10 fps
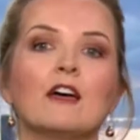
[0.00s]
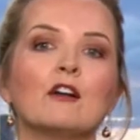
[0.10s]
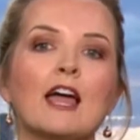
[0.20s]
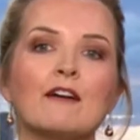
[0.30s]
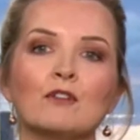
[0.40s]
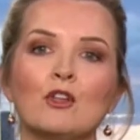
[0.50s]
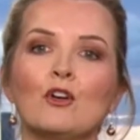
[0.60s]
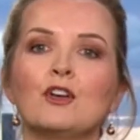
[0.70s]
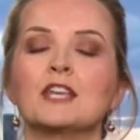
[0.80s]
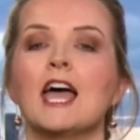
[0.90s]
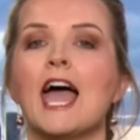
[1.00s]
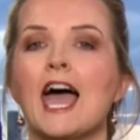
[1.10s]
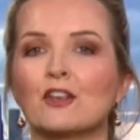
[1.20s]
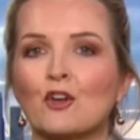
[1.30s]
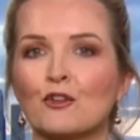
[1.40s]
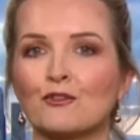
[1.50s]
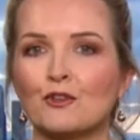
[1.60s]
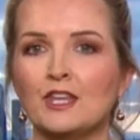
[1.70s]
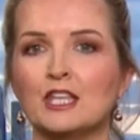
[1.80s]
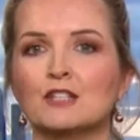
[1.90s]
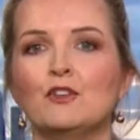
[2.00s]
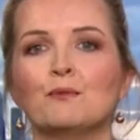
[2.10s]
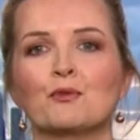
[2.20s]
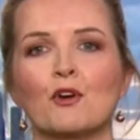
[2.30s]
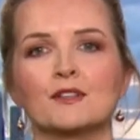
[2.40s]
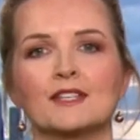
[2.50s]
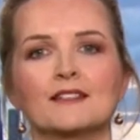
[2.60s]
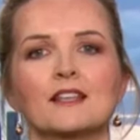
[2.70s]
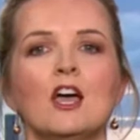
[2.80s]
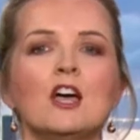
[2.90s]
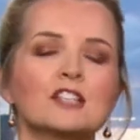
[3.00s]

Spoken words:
They'll have learned how to go through the interview process.